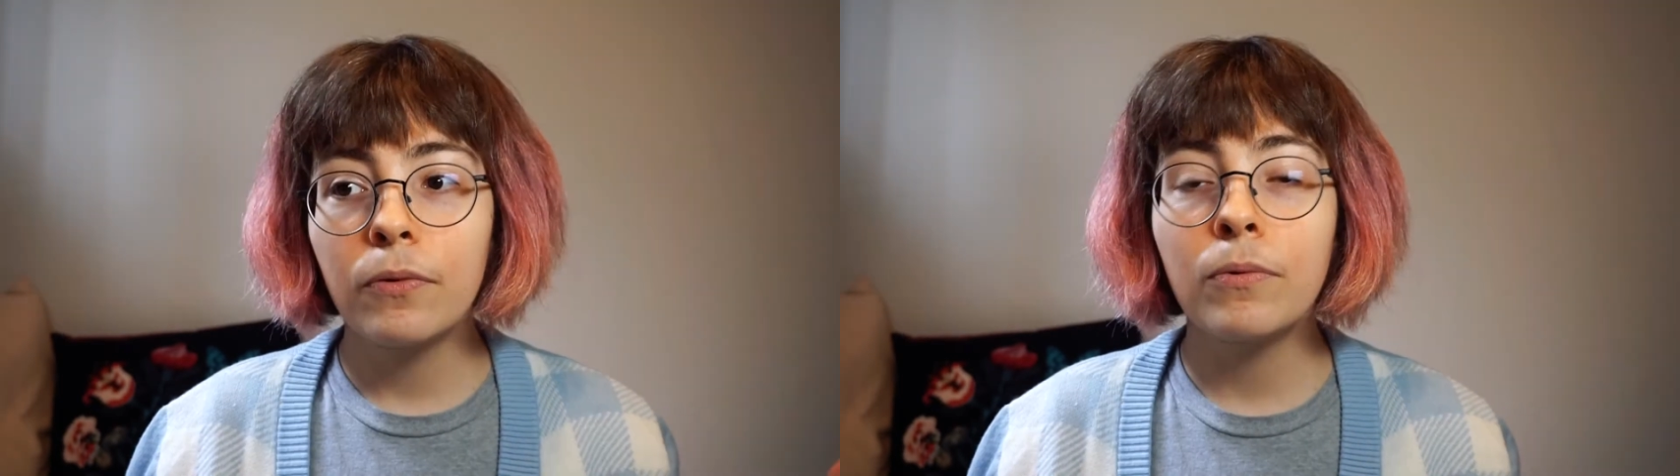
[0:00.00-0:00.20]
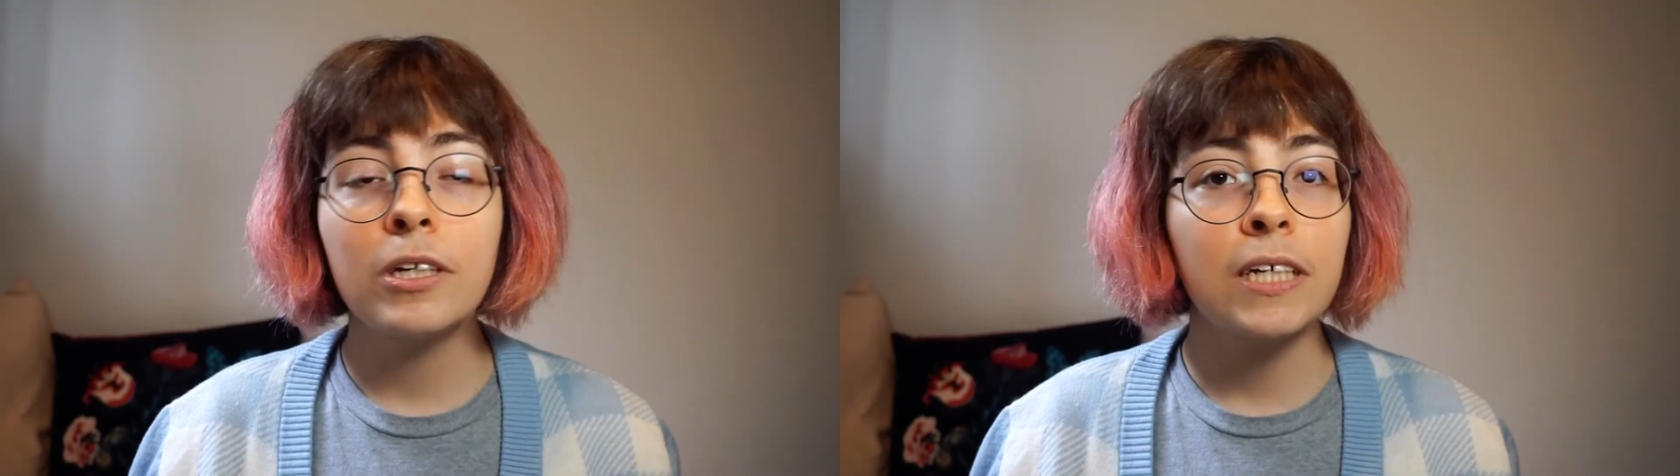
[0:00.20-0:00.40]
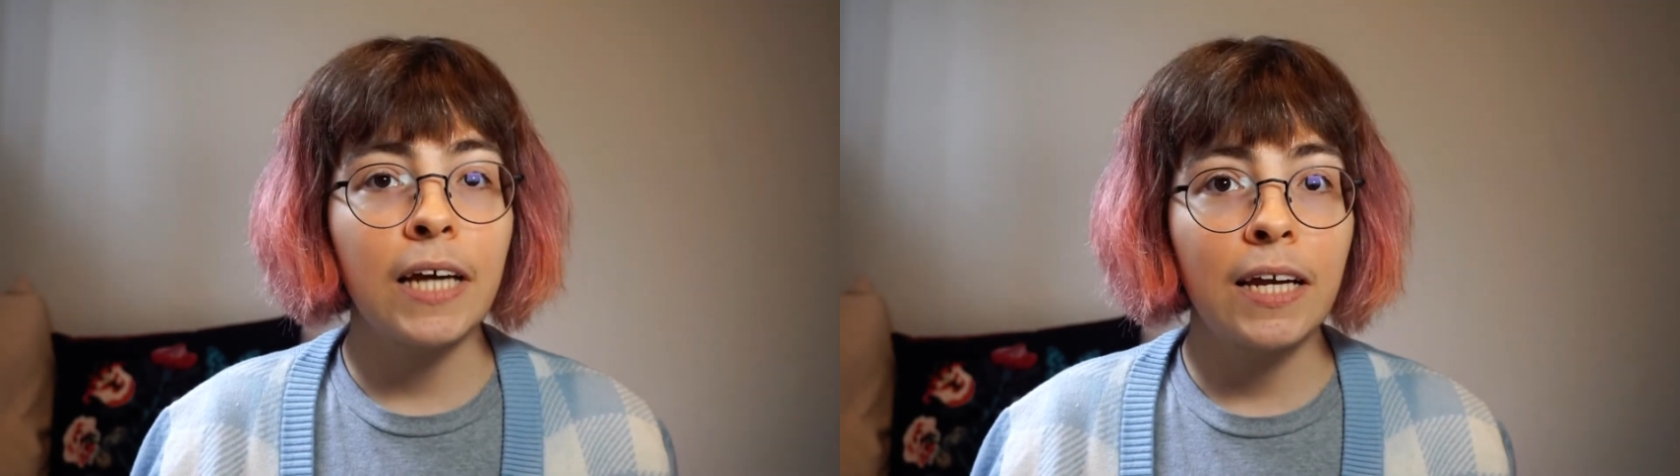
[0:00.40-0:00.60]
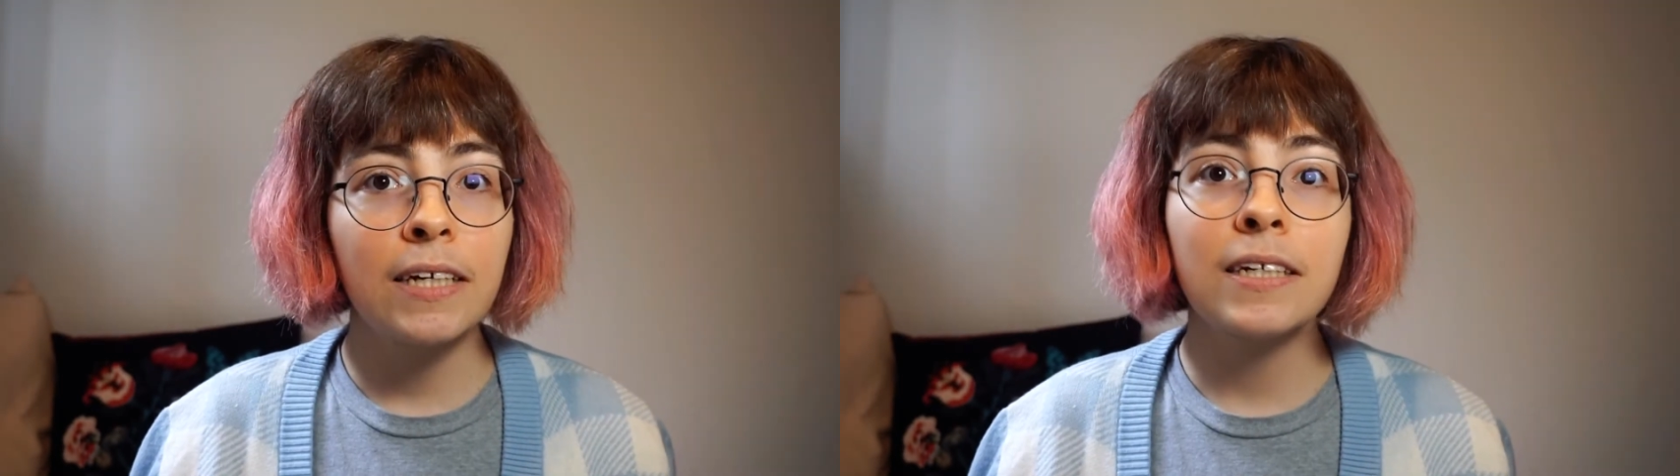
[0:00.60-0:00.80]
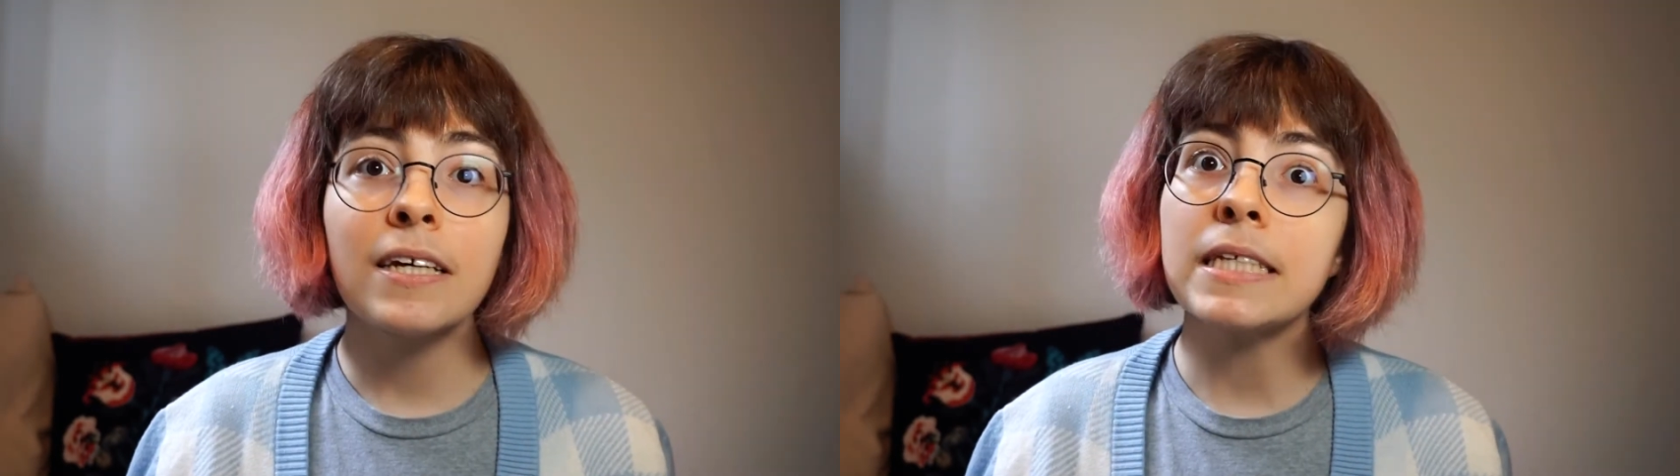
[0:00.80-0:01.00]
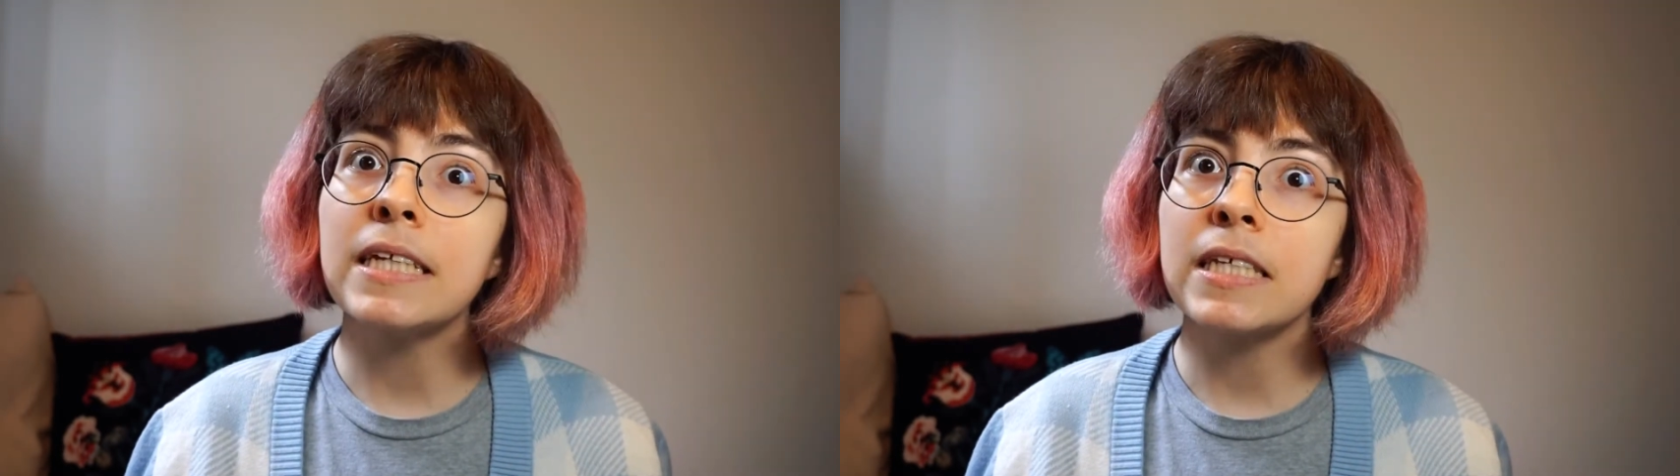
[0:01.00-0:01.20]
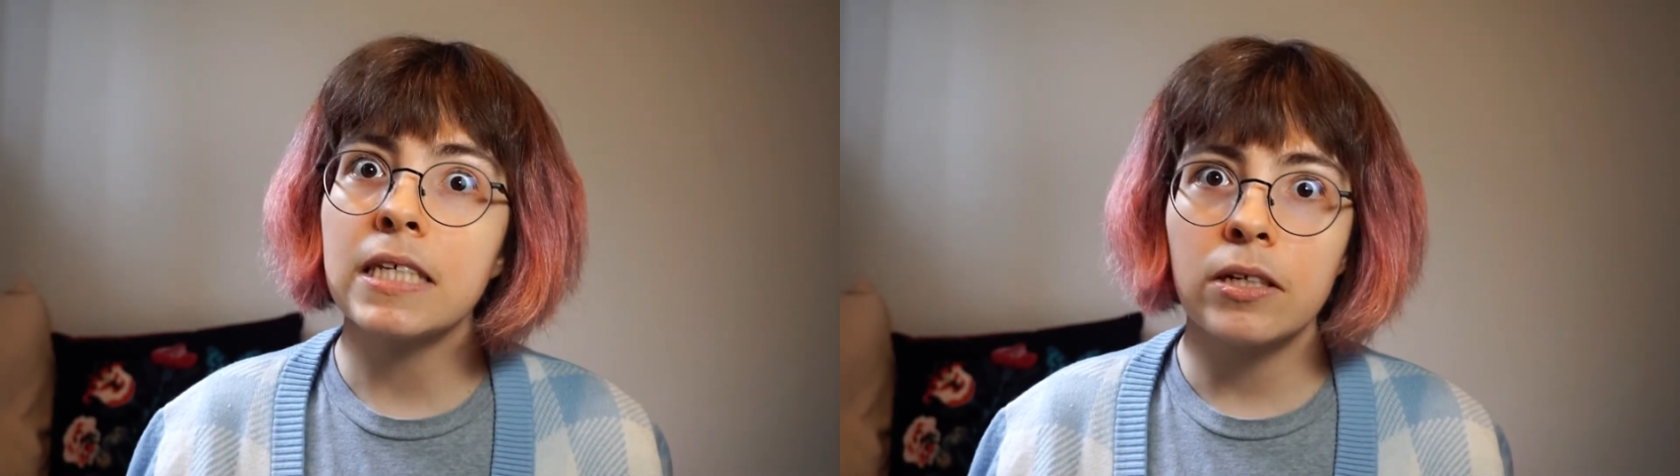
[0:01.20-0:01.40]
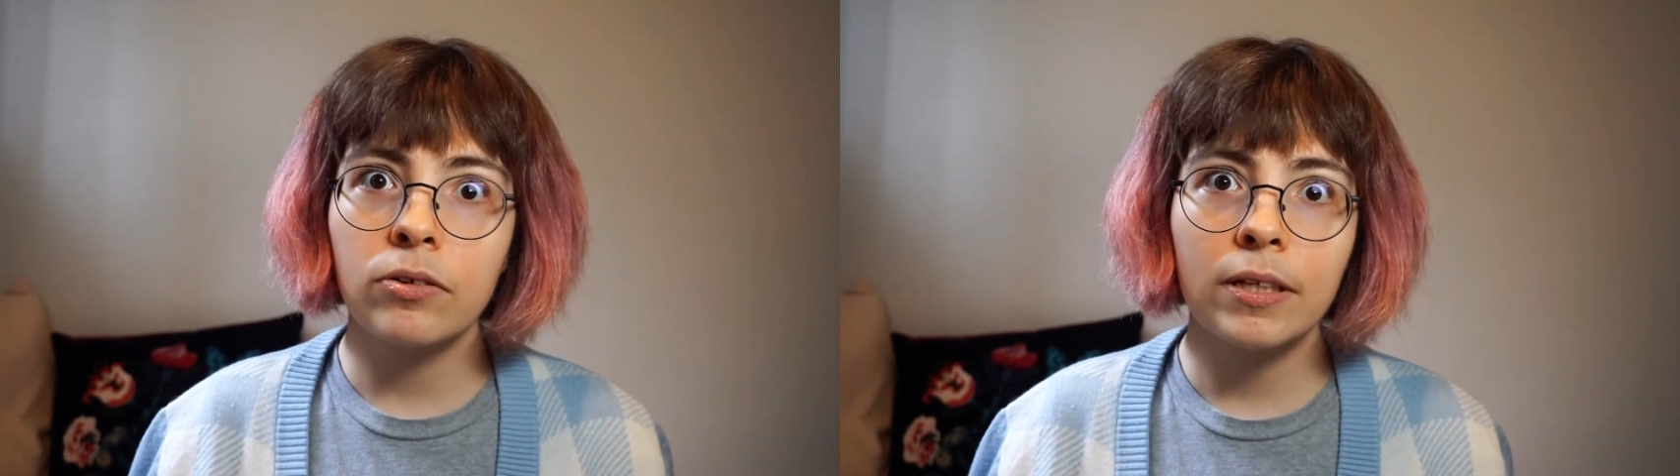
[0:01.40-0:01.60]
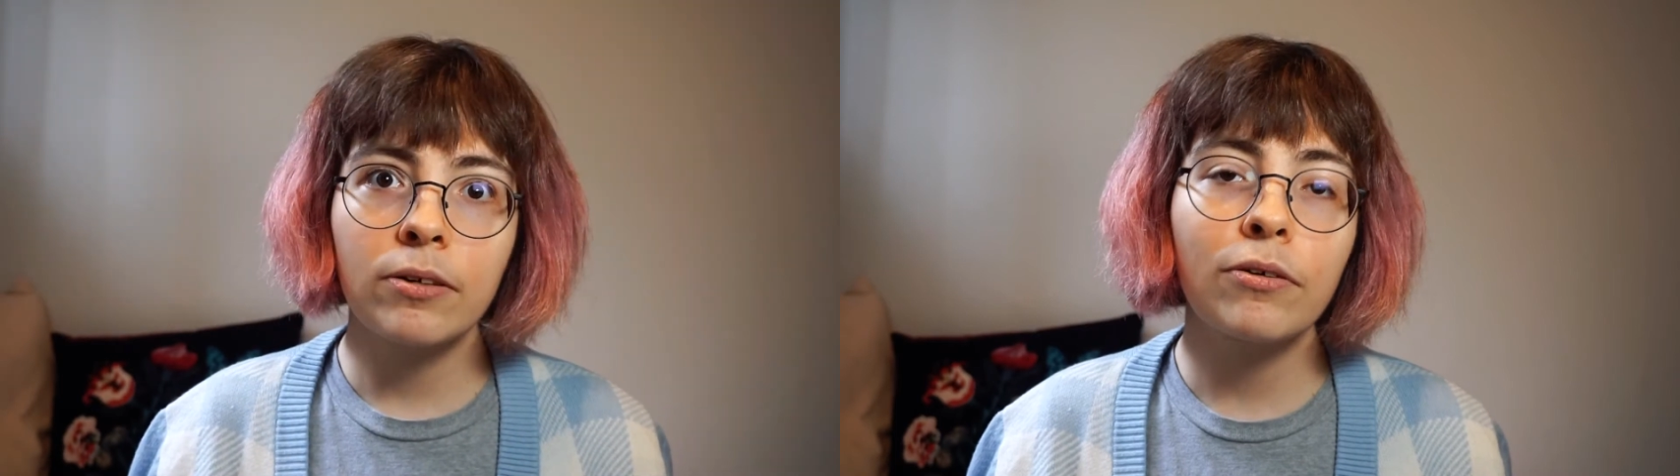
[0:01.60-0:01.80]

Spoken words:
which again doesn't necessarily